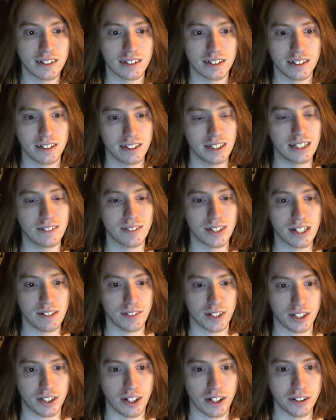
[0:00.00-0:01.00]
And I even have
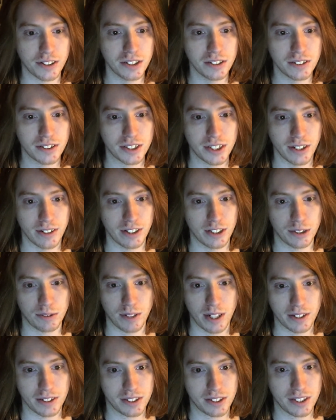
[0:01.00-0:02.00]
a car news series where
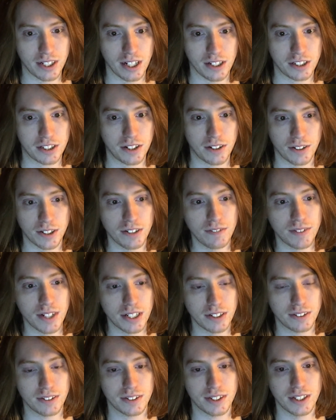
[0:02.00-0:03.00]
I discuss current
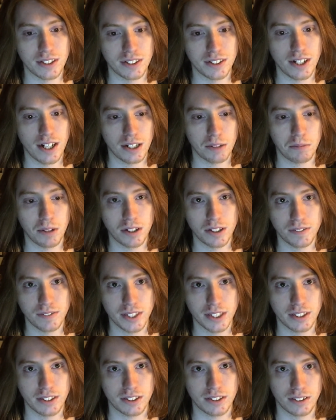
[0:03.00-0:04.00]
events within the automotive
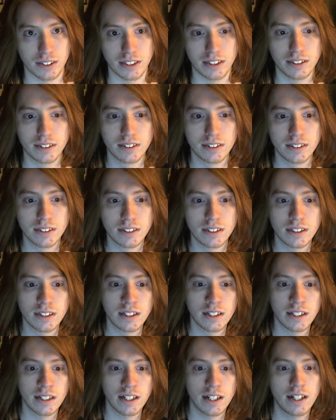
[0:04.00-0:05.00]
industry.
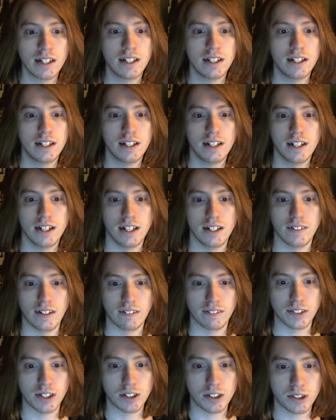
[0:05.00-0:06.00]
However,
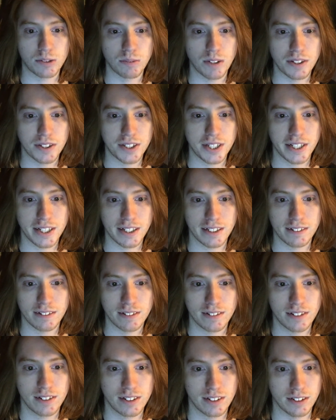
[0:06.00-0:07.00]
there's one thing
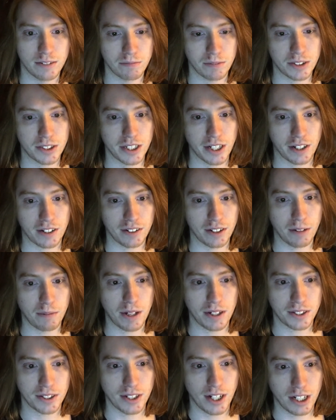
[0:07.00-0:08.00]
in particular
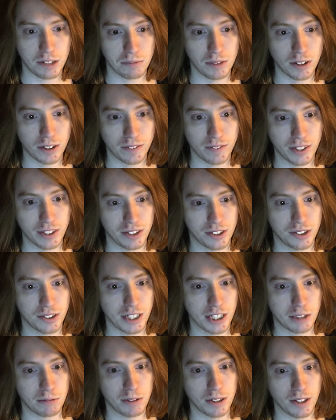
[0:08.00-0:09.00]
about the automotive industry
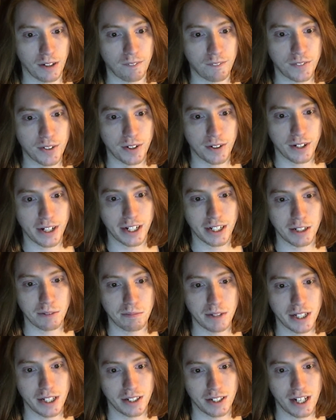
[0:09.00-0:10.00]
that's been infuriating
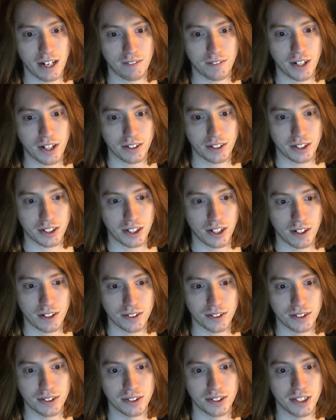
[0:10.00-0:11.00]
me and every other car
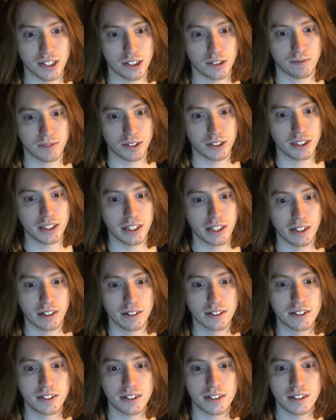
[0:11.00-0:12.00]
enthusiast for
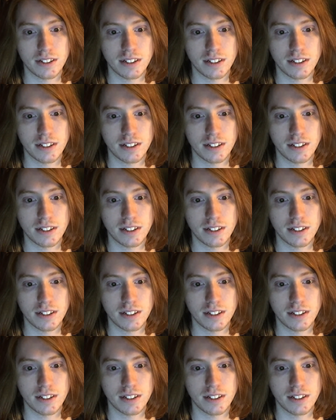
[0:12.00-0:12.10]
years.